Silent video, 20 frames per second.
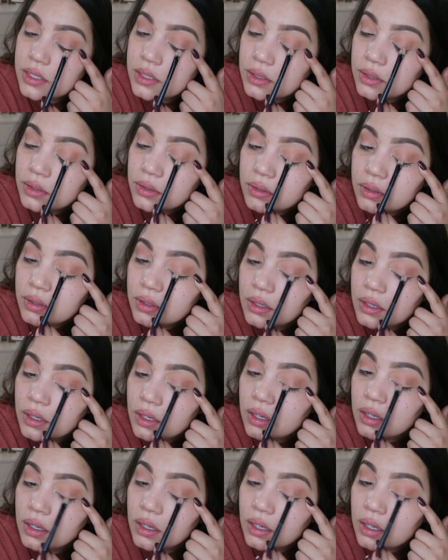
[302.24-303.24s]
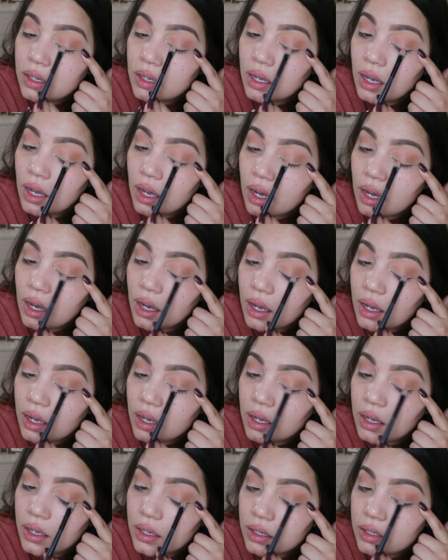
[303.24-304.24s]
to do
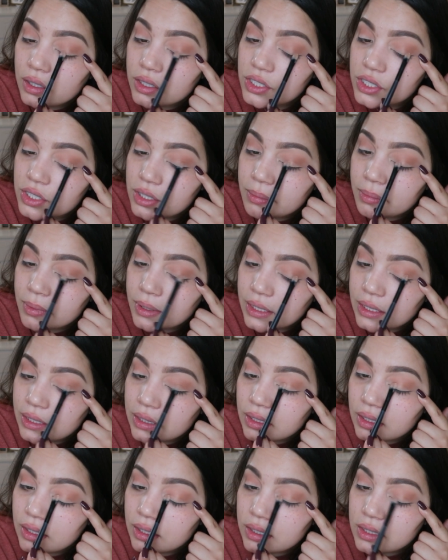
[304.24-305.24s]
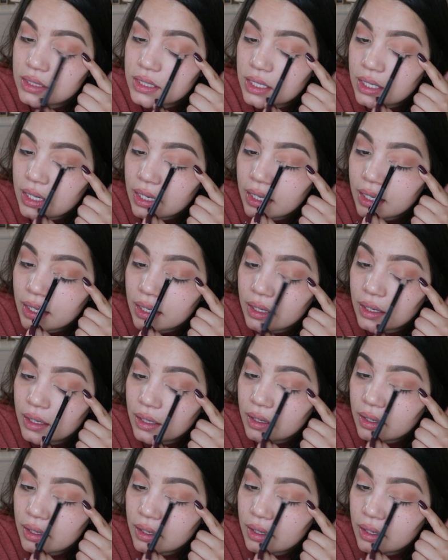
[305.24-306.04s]
a shimmery look today.